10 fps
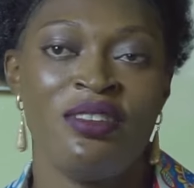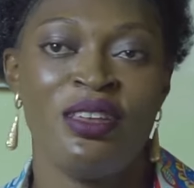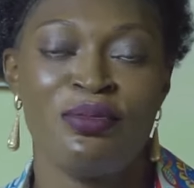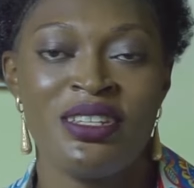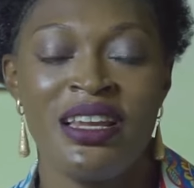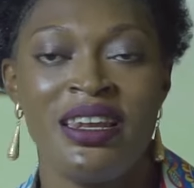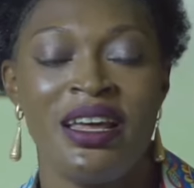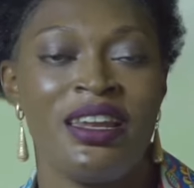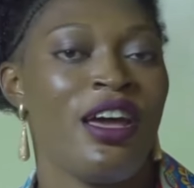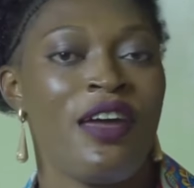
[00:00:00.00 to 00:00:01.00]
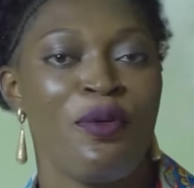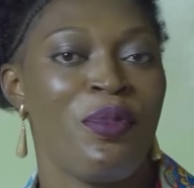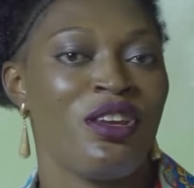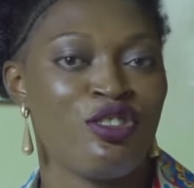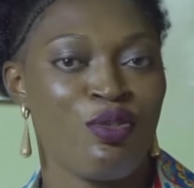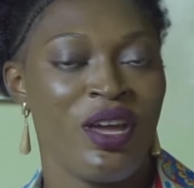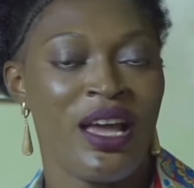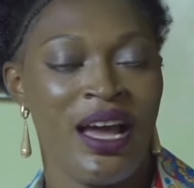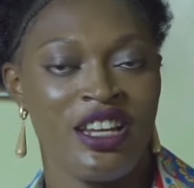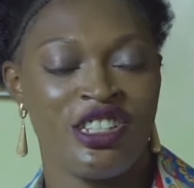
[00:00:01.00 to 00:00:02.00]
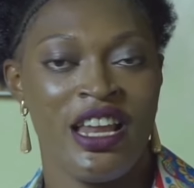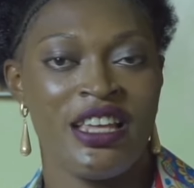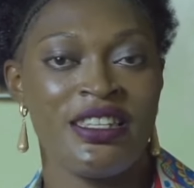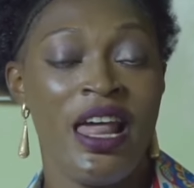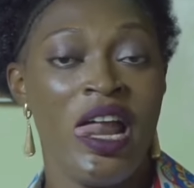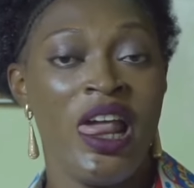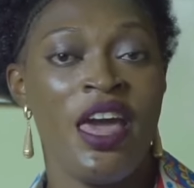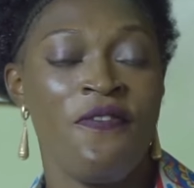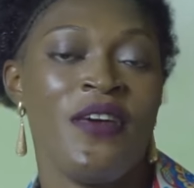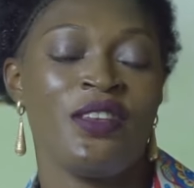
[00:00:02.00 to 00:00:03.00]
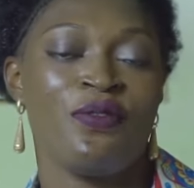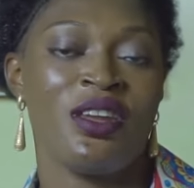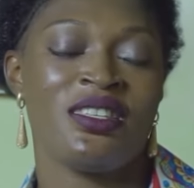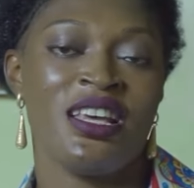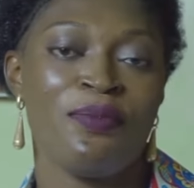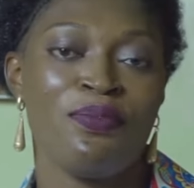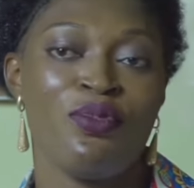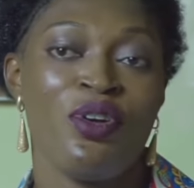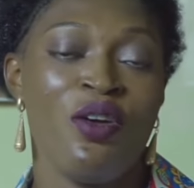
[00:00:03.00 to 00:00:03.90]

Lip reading: especially now that everybody is going cashless, AFS, for example,